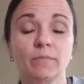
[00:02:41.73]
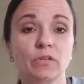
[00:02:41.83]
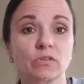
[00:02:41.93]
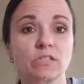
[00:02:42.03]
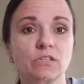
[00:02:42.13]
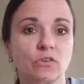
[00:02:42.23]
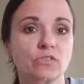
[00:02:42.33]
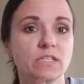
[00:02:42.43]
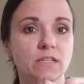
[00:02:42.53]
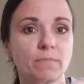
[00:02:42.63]
You
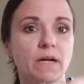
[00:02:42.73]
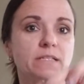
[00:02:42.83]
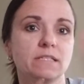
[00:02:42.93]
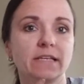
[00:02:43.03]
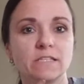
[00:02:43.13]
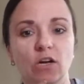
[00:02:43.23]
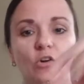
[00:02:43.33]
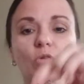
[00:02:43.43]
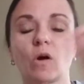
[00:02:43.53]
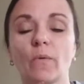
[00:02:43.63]
see the buds and they
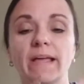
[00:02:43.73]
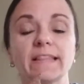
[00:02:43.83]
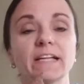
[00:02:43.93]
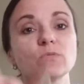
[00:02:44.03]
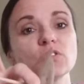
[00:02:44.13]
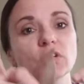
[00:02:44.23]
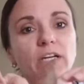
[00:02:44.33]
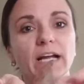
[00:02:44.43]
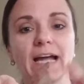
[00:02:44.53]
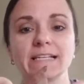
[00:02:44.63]
start growing. That's what you're
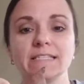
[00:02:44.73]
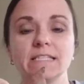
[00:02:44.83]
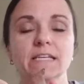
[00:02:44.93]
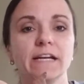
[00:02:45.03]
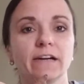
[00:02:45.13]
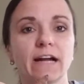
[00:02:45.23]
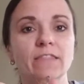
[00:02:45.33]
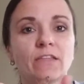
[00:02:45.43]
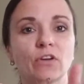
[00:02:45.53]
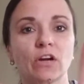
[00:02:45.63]
going to kind of see here,
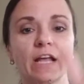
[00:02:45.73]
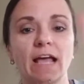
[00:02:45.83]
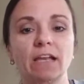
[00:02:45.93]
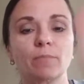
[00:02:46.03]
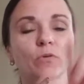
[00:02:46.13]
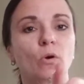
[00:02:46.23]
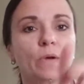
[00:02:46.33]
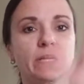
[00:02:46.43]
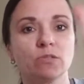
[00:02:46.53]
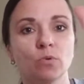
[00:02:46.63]
and then they're going to end up
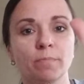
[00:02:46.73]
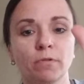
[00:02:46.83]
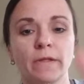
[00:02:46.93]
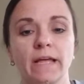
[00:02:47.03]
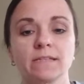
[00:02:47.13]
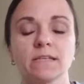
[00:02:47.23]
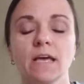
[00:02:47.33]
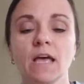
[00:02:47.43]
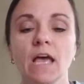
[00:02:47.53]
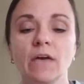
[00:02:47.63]
growing into a plant.
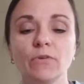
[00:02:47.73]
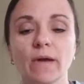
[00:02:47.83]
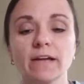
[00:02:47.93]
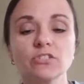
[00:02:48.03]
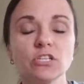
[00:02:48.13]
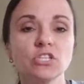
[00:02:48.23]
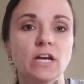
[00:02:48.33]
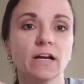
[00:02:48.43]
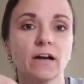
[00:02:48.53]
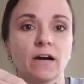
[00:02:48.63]
If you actually
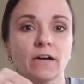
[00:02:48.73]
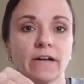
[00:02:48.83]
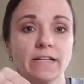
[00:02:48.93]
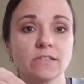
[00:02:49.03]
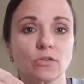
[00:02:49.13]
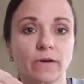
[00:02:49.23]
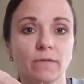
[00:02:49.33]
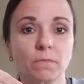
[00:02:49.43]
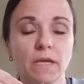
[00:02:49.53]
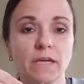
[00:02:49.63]
check our
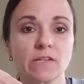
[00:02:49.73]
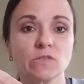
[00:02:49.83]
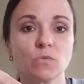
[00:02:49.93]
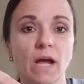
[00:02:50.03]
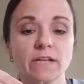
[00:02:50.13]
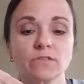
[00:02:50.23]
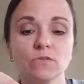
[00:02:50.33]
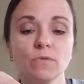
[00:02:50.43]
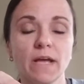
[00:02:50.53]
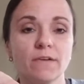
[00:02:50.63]
Instagram page, I
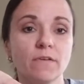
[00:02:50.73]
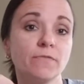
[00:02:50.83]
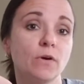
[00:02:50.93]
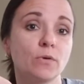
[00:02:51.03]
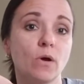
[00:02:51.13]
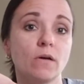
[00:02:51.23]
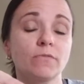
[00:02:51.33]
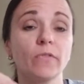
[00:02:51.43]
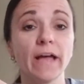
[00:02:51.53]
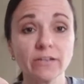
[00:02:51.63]
do have a photo
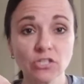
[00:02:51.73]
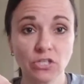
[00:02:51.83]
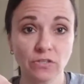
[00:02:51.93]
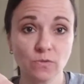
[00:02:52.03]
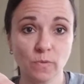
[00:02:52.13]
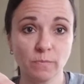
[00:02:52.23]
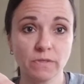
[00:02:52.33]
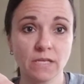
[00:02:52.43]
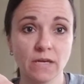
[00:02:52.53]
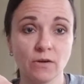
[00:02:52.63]
of last year's sweet
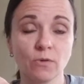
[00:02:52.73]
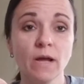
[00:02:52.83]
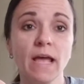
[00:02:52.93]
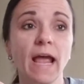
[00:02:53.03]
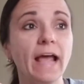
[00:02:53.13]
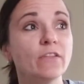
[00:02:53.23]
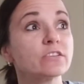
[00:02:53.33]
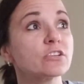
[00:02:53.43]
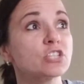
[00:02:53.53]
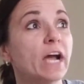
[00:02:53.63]
potato, and
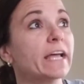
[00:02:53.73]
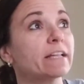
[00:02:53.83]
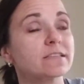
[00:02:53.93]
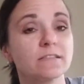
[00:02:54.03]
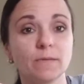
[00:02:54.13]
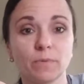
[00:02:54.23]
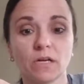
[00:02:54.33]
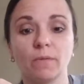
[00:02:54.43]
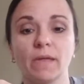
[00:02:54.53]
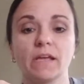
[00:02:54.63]
there's a giant slip
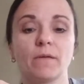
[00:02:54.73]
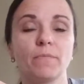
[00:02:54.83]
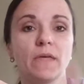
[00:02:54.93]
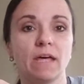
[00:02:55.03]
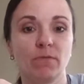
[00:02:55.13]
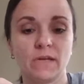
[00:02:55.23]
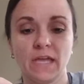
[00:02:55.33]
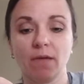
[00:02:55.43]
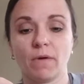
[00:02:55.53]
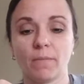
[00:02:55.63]
coming up that we
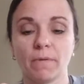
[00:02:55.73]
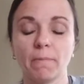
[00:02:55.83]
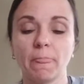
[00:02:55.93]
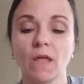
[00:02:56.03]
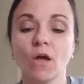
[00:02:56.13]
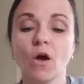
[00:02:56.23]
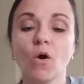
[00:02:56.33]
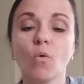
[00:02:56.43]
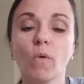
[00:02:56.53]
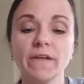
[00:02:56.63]
came up.
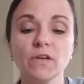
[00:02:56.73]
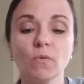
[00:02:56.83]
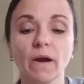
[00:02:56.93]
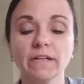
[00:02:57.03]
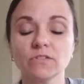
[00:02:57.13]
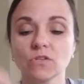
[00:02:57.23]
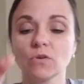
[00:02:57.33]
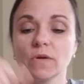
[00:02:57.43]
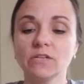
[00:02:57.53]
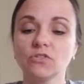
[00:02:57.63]
What you want to
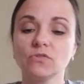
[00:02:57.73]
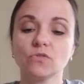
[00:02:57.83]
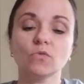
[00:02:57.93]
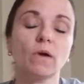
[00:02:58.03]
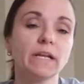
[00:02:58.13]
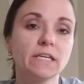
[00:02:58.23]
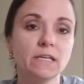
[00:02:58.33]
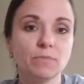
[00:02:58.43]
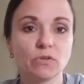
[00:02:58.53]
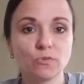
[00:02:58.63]
do is you do want to
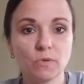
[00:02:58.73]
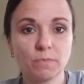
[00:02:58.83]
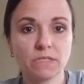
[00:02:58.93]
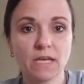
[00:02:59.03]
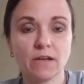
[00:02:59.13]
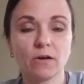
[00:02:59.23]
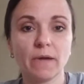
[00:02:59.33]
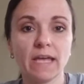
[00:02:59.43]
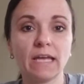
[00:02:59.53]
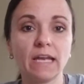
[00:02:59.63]
keep your sweet
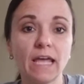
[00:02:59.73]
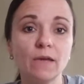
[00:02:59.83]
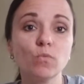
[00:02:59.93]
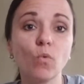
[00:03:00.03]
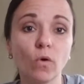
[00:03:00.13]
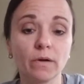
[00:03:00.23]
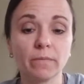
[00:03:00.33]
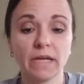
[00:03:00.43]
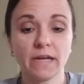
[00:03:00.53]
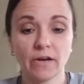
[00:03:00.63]
potato in a
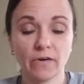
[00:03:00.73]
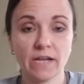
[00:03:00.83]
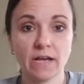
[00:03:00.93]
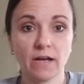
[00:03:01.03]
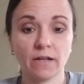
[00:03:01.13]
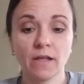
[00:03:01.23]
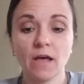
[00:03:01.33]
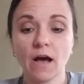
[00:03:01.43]
warm area.